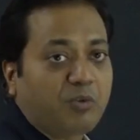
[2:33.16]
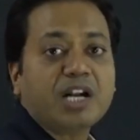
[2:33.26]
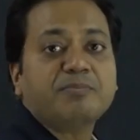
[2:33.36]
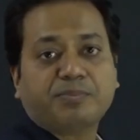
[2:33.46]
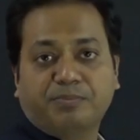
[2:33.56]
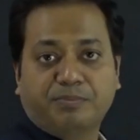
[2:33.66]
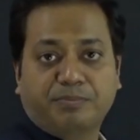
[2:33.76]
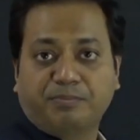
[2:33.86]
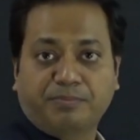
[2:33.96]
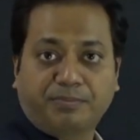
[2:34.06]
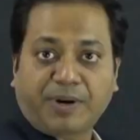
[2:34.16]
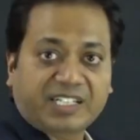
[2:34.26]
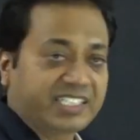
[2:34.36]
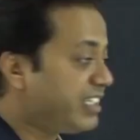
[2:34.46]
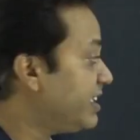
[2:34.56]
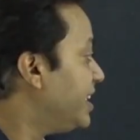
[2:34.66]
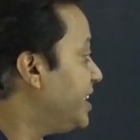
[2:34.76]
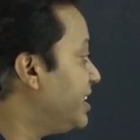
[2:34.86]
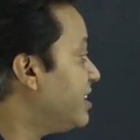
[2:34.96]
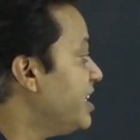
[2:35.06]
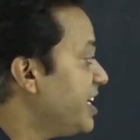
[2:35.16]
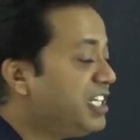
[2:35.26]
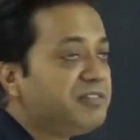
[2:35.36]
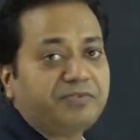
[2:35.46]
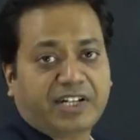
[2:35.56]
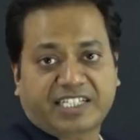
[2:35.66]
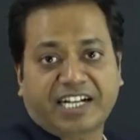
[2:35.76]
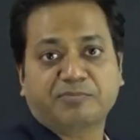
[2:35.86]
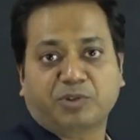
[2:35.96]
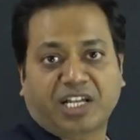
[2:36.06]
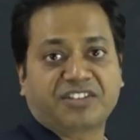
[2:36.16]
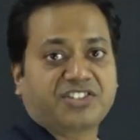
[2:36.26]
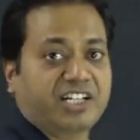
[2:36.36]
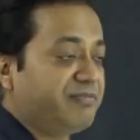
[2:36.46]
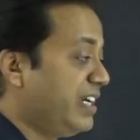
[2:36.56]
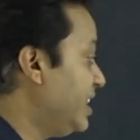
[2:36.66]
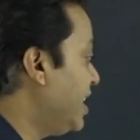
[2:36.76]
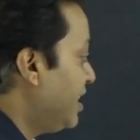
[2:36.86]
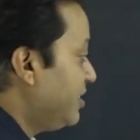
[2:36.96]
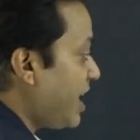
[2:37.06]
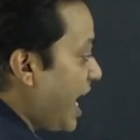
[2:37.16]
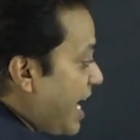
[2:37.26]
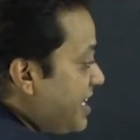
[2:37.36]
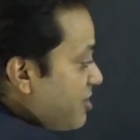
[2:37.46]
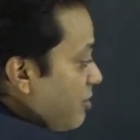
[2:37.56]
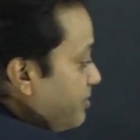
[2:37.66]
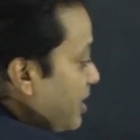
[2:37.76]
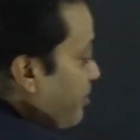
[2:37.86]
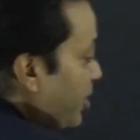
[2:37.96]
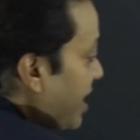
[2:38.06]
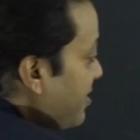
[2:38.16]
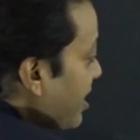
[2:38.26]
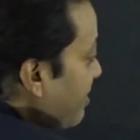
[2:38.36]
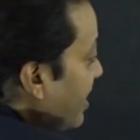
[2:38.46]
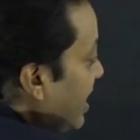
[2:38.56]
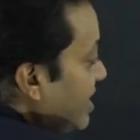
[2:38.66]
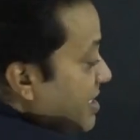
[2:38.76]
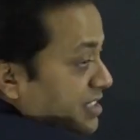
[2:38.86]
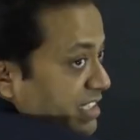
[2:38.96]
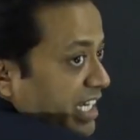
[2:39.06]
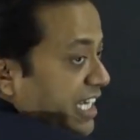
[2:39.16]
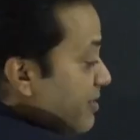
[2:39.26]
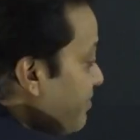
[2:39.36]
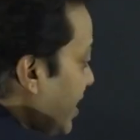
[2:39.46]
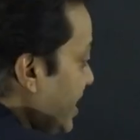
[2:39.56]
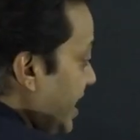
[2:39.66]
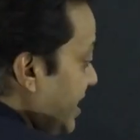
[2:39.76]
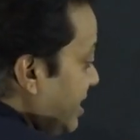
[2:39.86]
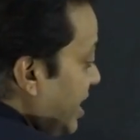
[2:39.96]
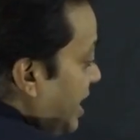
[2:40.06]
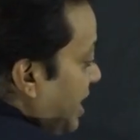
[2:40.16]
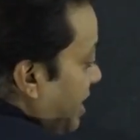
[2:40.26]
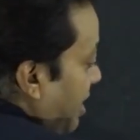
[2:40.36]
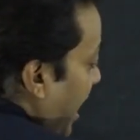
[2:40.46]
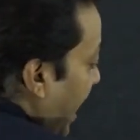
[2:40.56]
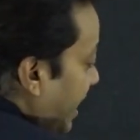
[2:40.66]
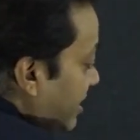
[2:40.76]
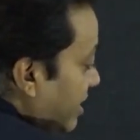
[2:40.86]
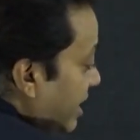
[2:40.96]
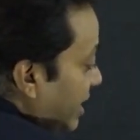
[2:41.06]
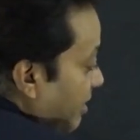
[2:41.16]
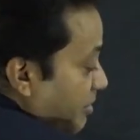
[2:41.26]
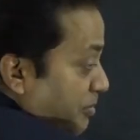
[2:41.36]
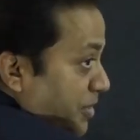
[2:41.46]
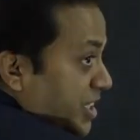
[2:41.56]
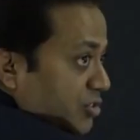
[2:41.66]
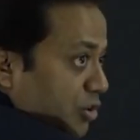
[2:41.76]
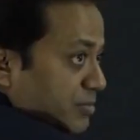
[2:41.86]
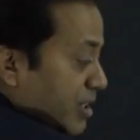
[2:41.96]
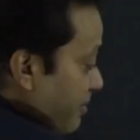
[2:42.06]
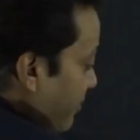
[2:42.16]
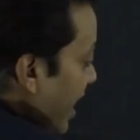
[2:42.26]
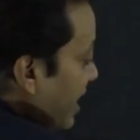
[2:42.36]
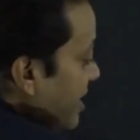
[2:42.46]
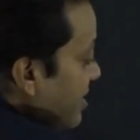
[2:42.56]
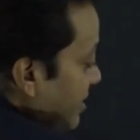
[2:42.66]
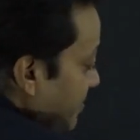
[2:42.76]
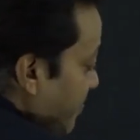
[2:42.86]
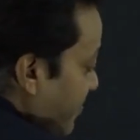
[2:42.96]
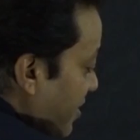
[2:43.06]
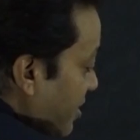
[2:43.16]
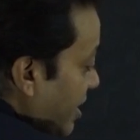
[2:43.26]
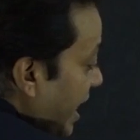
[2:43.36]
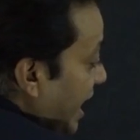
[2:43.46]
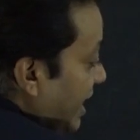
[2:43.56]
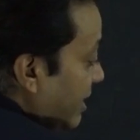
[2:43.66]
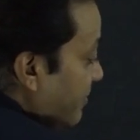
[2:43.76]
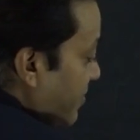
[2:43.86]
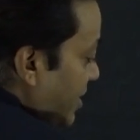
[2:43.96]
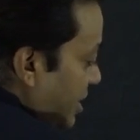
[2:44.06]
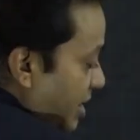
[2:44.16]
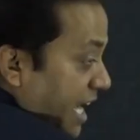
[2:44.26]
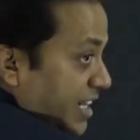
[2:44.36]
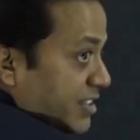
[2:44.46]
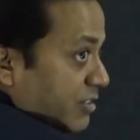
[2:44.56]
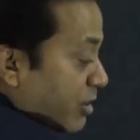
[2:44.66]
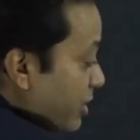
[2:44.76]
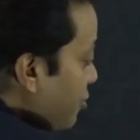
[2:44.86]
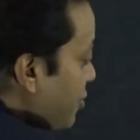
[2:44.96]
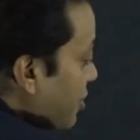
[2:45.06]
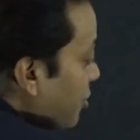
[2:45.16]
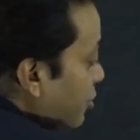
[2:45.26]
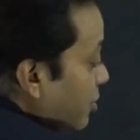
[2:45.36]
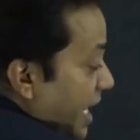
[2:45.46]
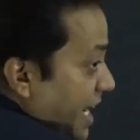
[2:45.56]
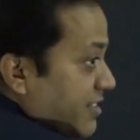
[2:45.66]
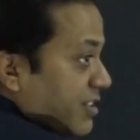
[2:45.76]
one particle in a infinite potential well. The height of the potential well is infinite and the width of the well is L, x equal to 0 to x